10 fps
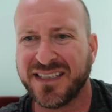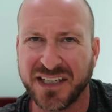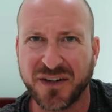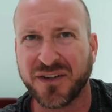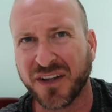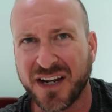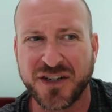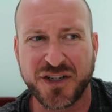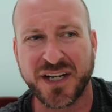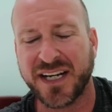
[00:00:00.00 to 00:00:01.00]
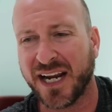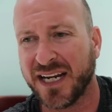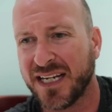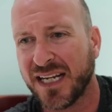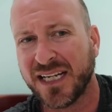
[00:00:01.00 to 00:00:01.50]
dinner
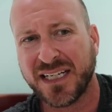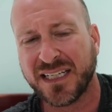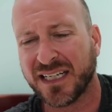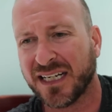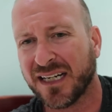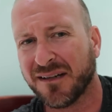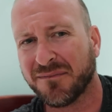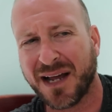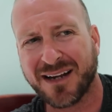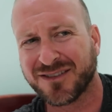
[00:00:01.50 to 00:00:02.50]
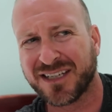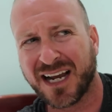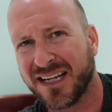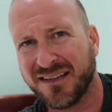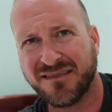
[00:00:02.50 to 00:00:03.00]
today
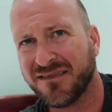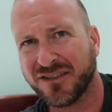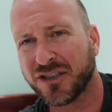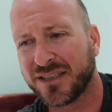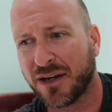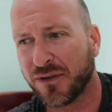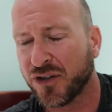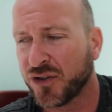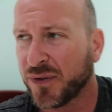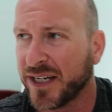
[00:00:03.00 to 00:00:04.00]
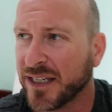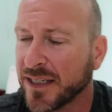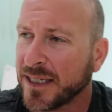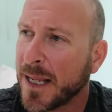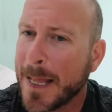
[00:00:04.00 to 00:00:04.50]
outside just down the street.
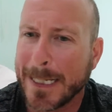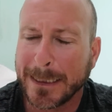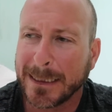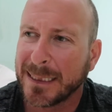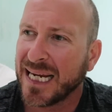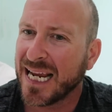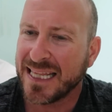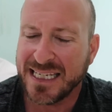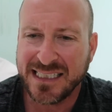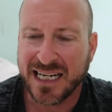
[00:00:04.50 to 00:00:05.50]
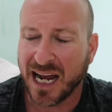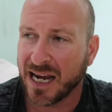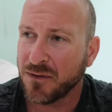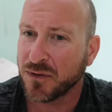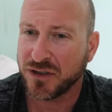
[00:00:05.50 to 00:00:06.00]
And this
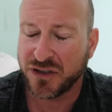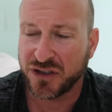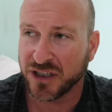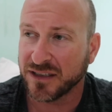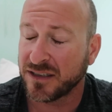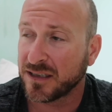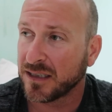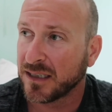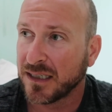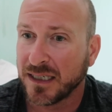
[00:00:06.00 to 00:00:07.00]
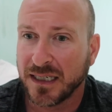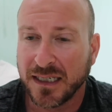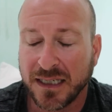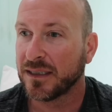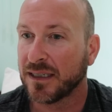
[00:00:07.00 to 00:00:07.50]
guy was just,
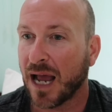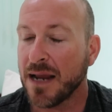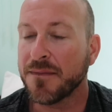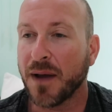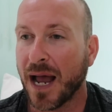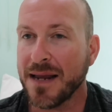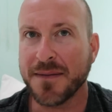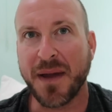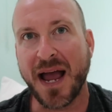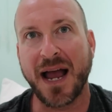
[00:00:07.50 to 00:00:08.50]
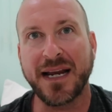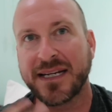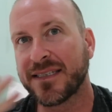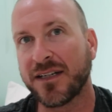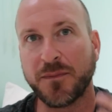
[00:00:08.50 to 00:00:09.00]
I
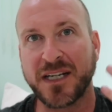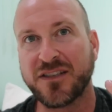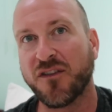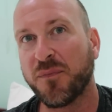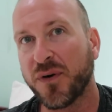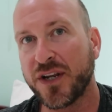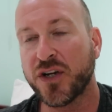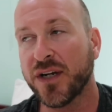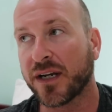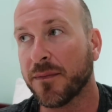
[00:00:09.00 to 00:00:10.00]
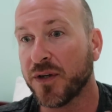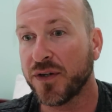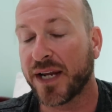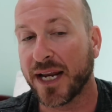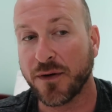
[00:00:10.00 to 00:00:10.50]
consider myself pretty good at
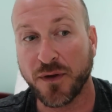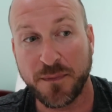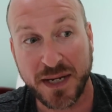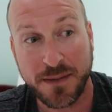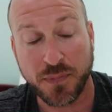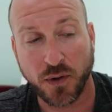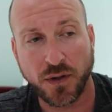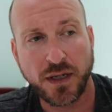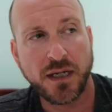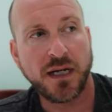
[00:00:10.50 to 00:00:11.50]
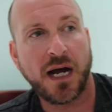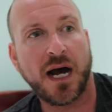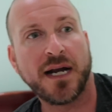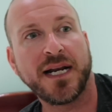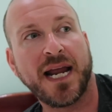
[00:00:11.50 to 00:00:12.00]
communicating with people
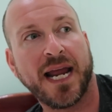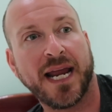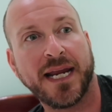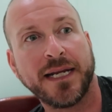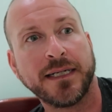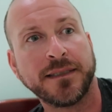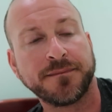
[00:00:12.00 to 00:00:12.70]
on a